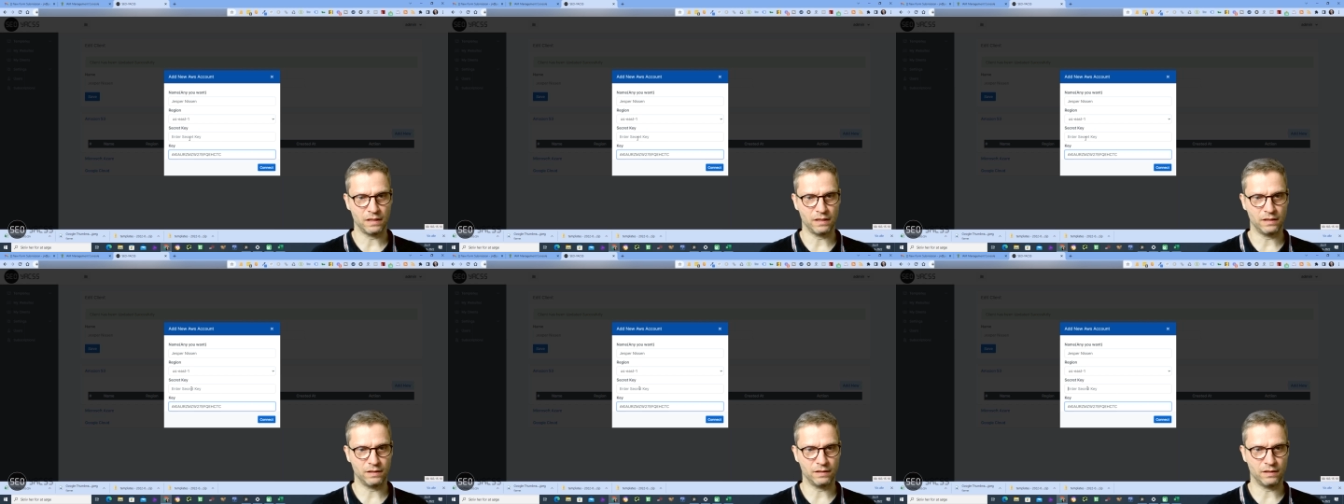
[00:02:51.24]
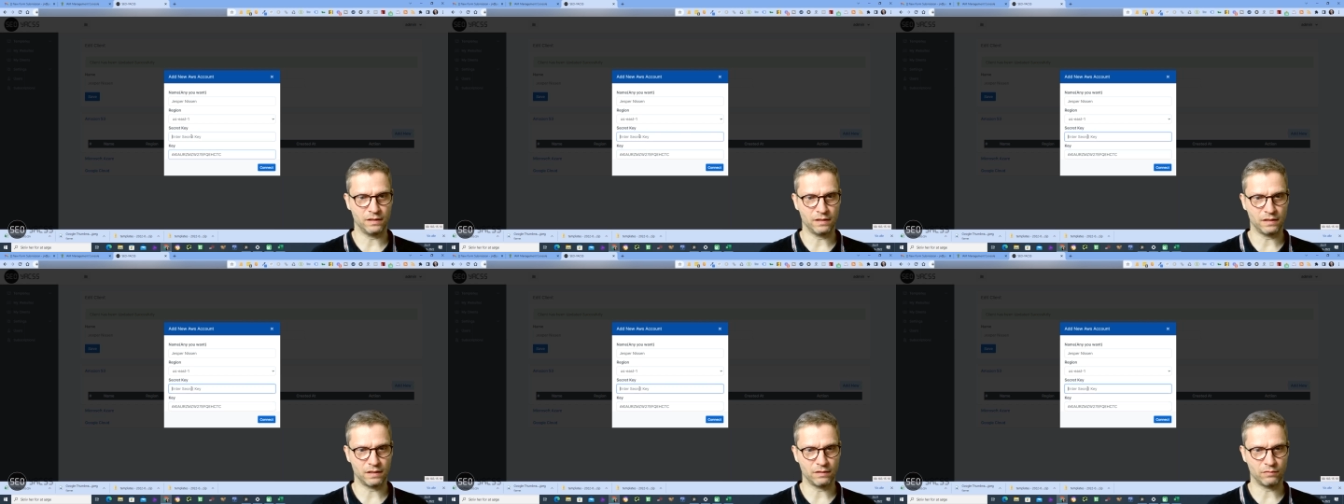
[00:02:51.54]
and
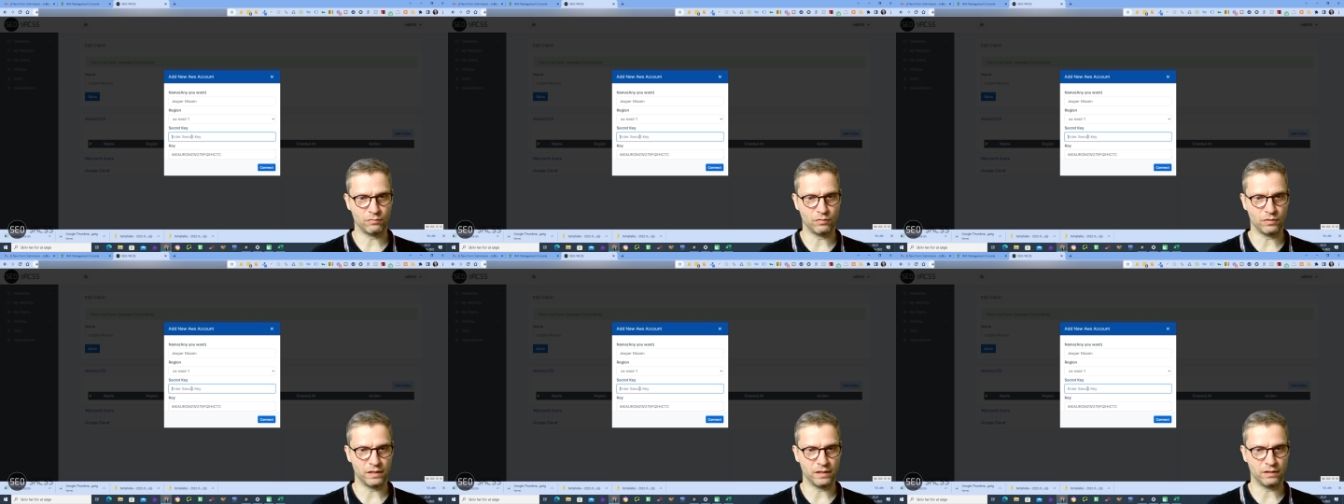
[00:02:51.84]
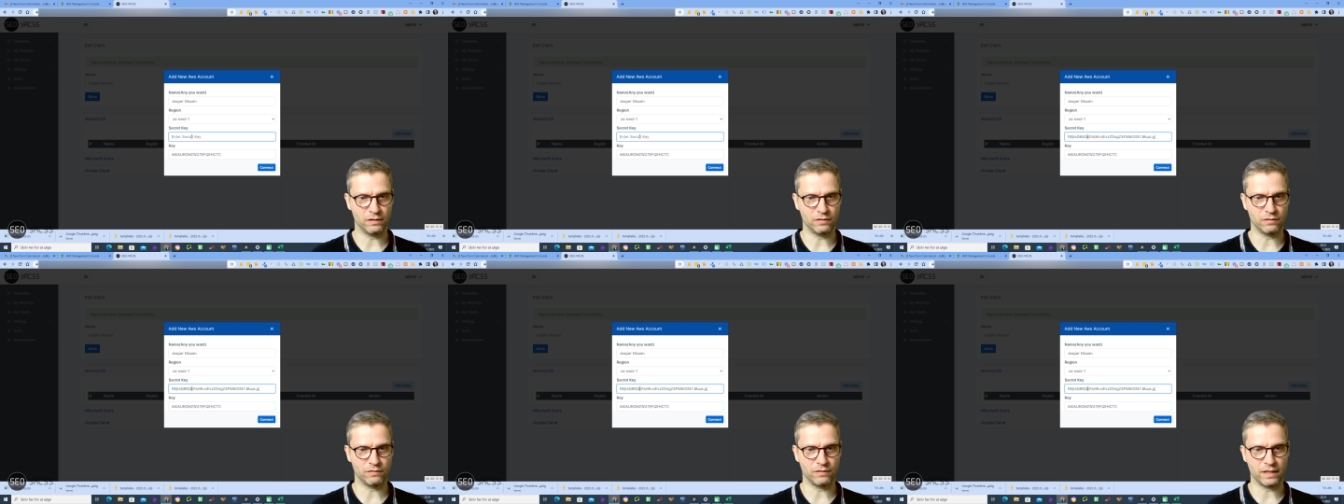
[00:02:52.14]
then I will
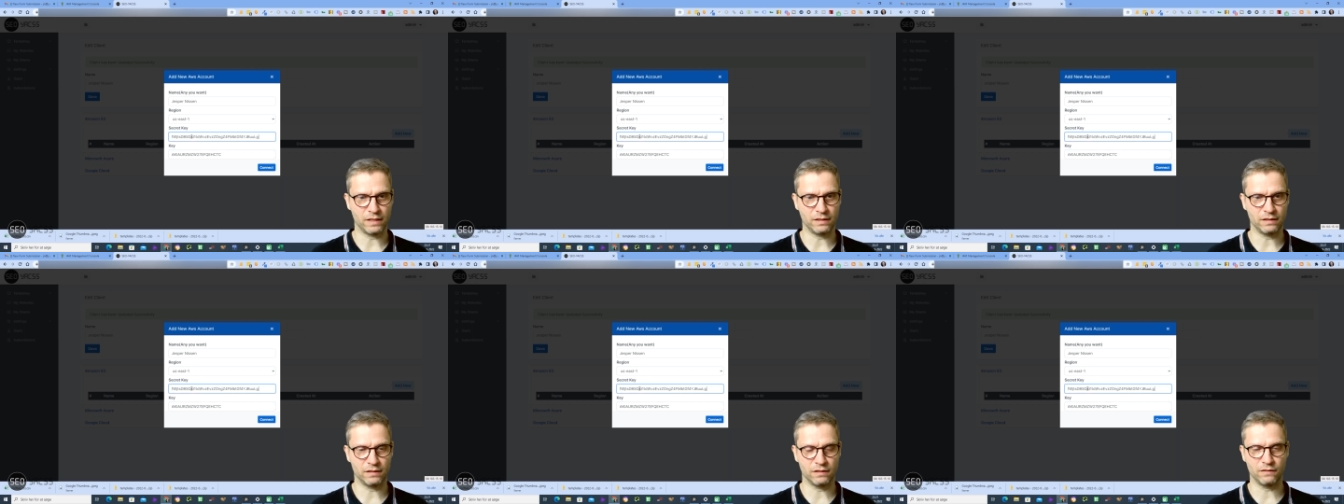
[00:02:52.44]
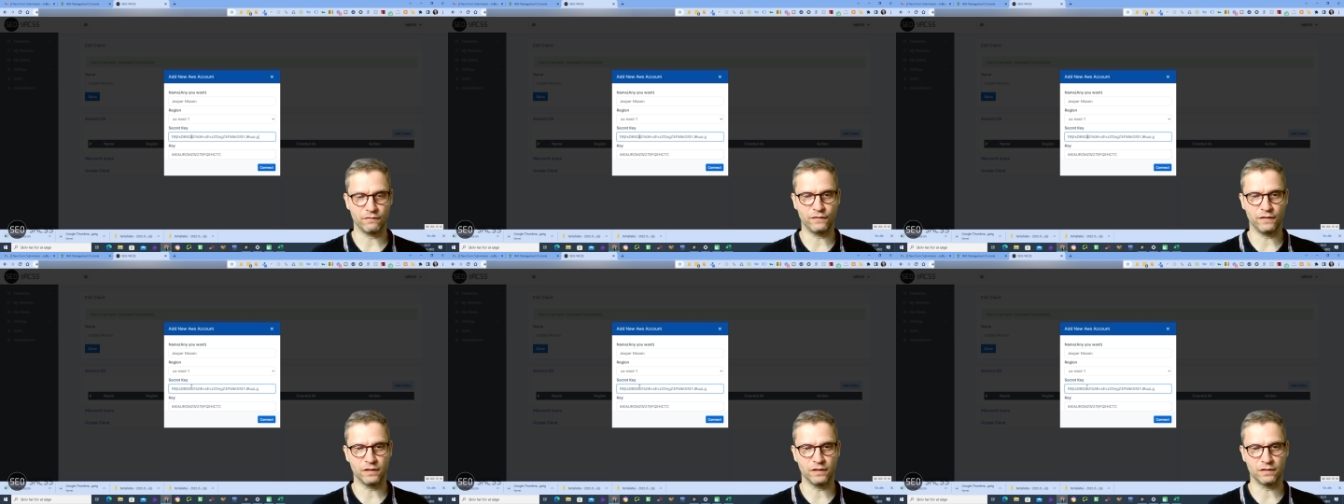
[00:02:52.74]
enter that in
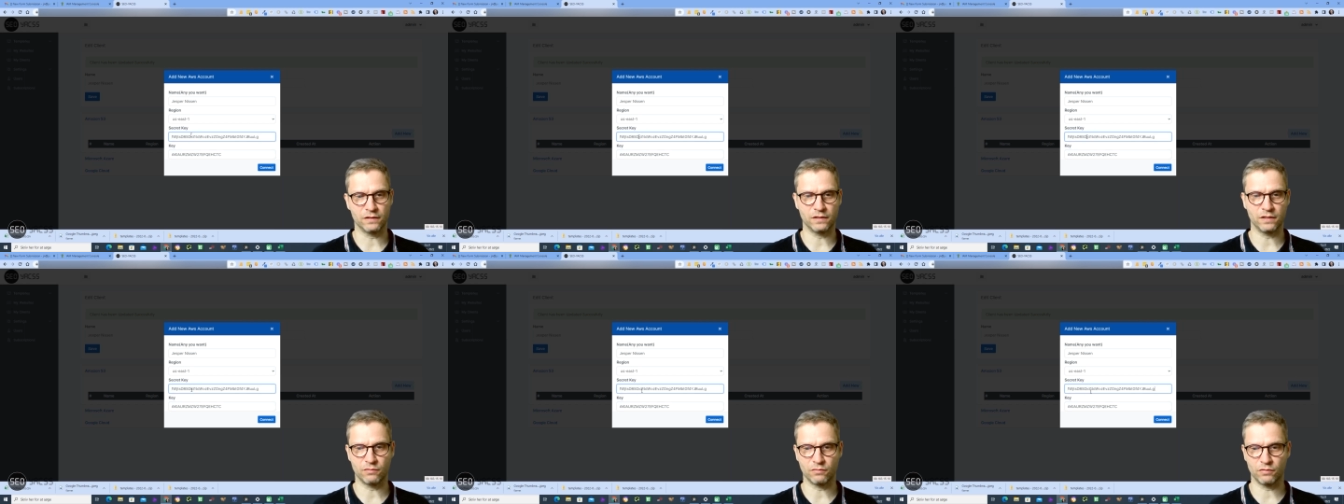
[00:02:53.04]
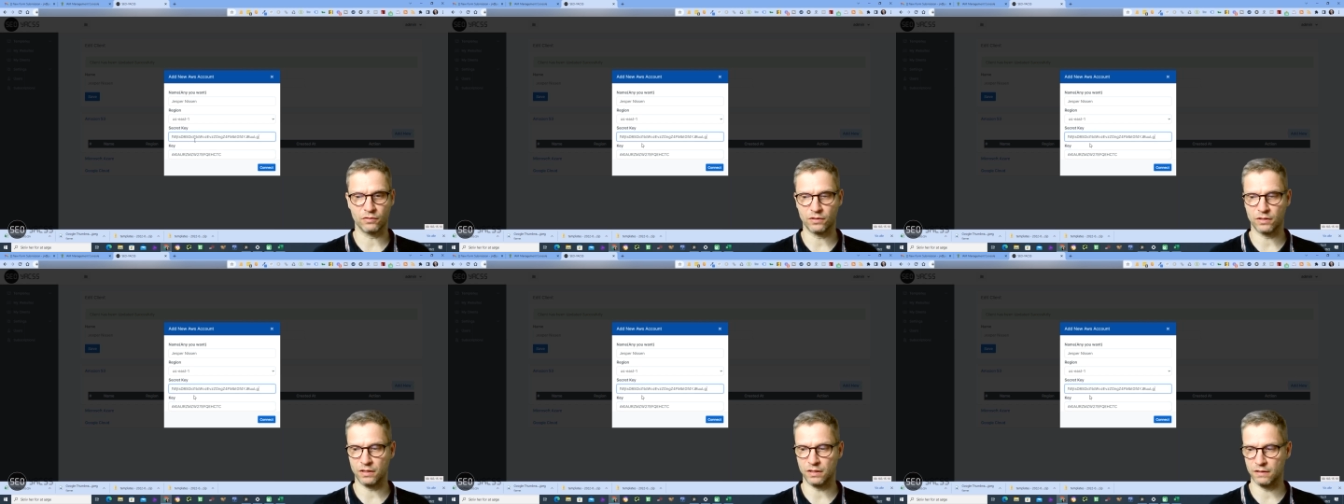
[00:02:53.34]
the field
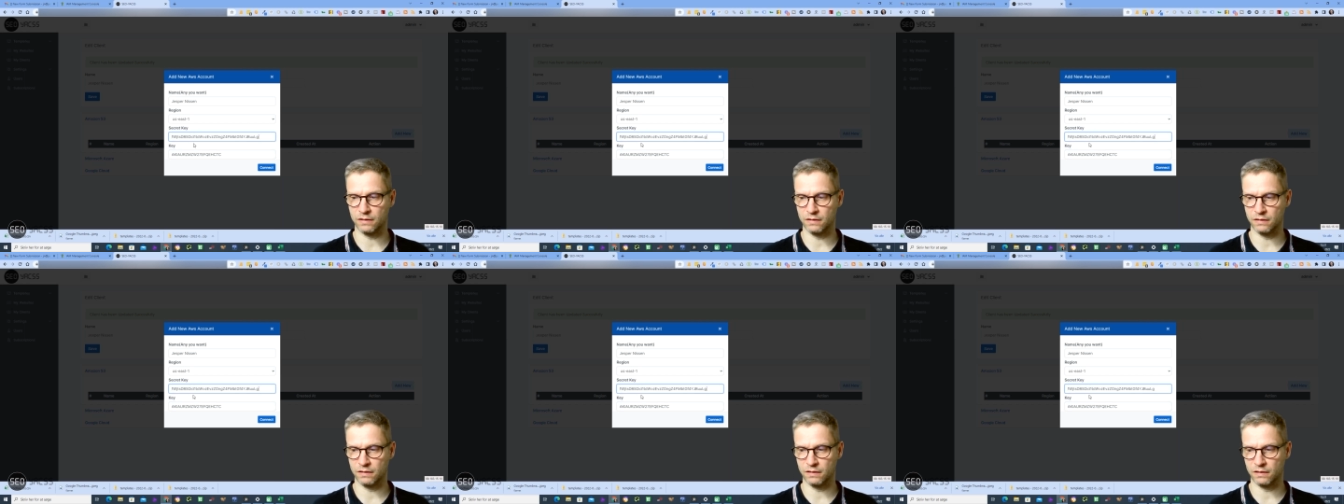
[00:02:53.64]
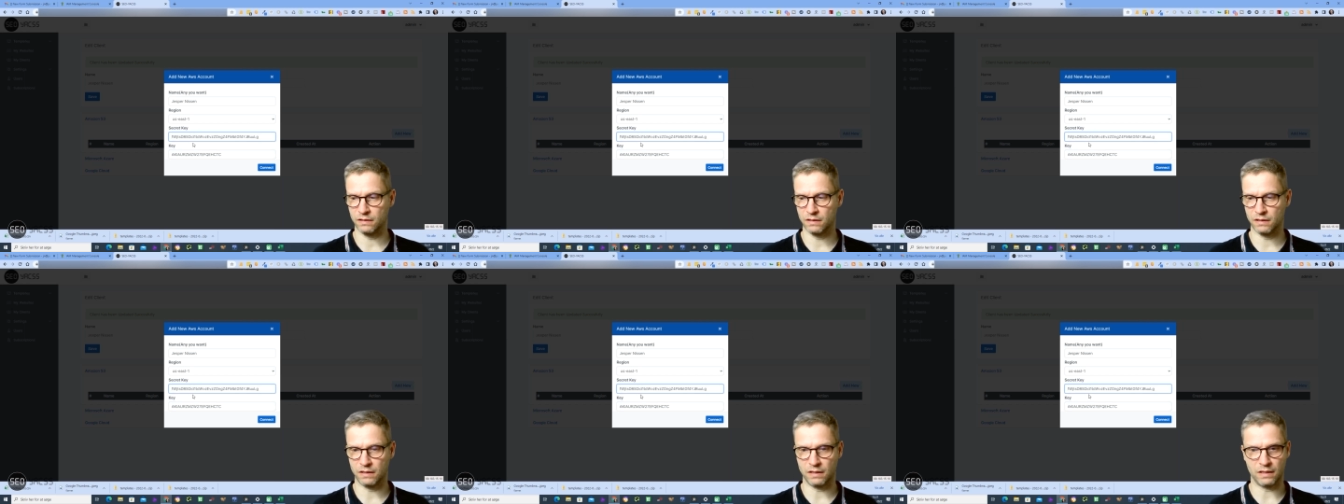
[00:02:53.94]
secret key
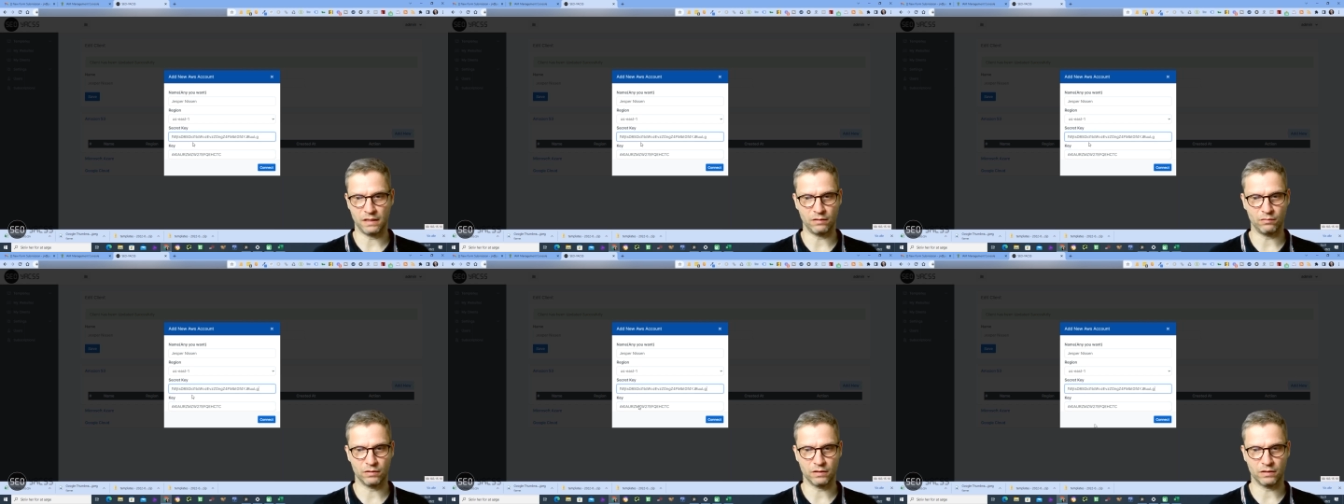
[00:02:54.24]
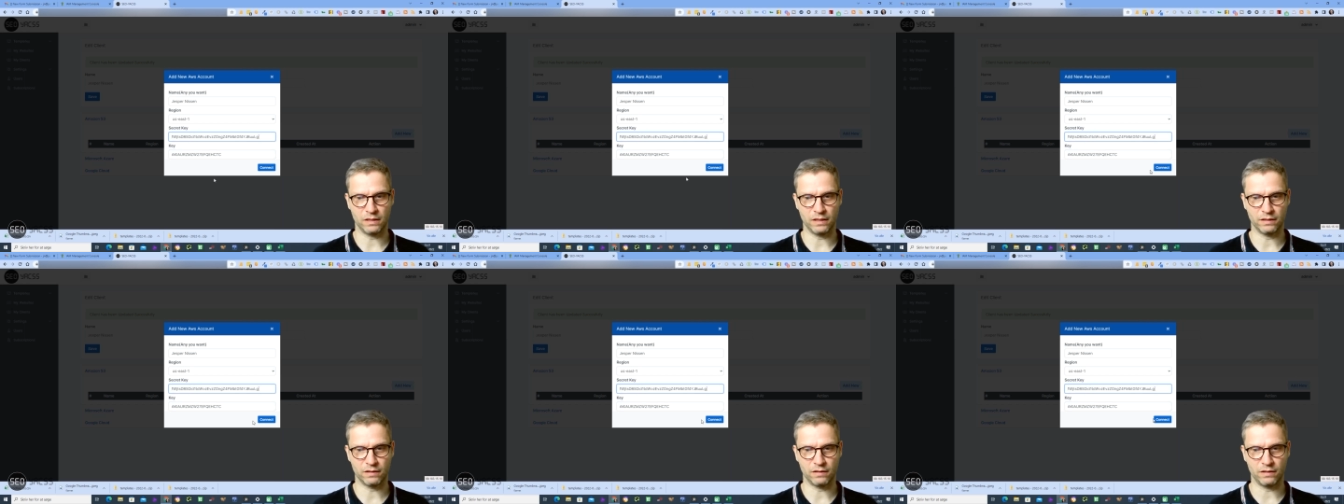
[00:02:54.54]
and I'll
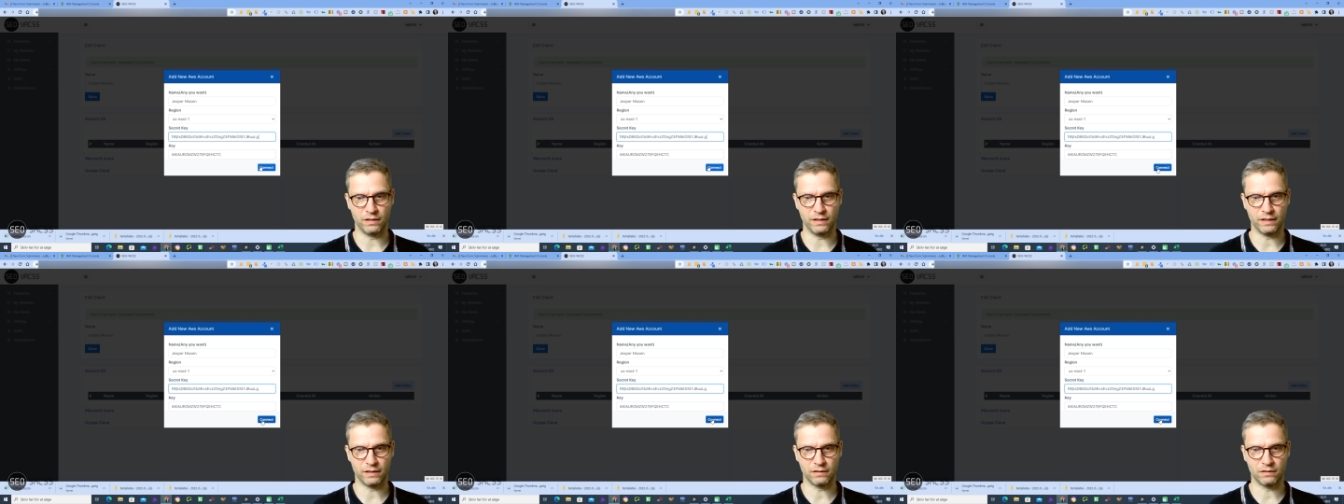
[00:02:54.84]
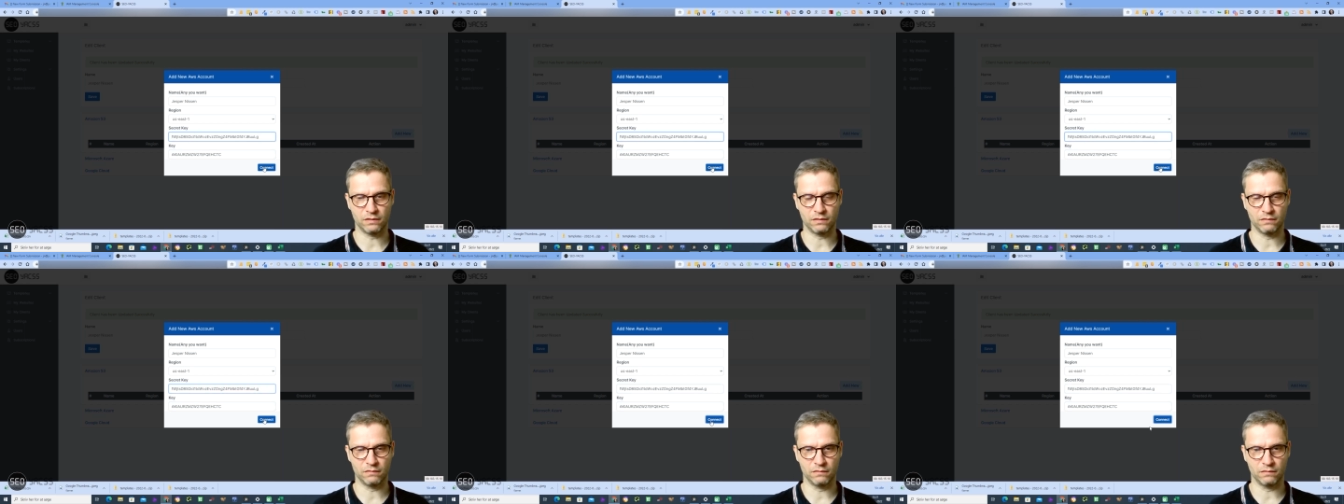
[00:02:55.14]
click
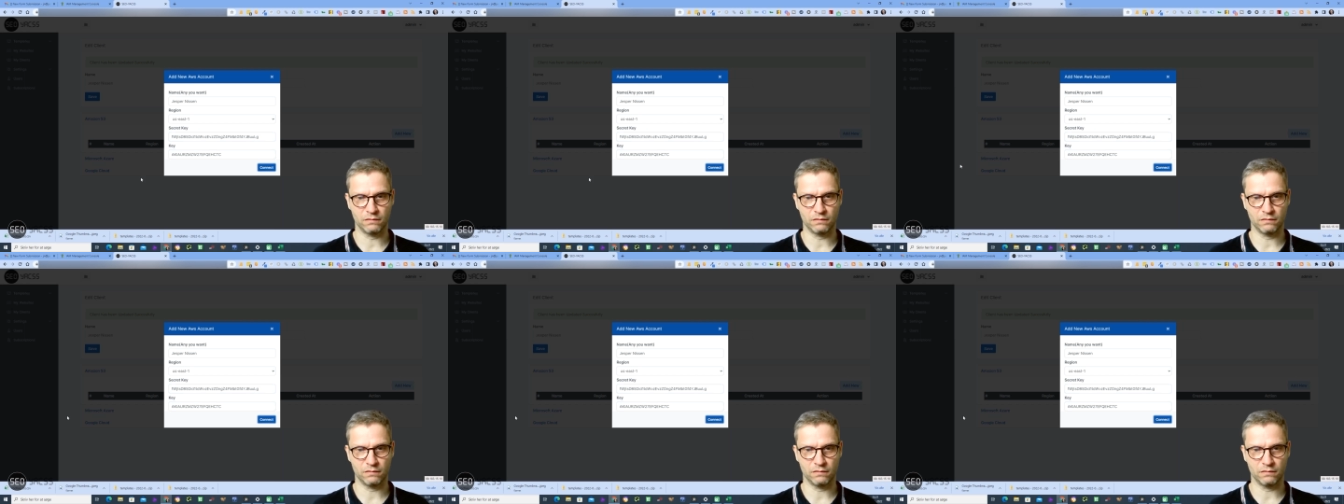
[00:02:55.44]
connect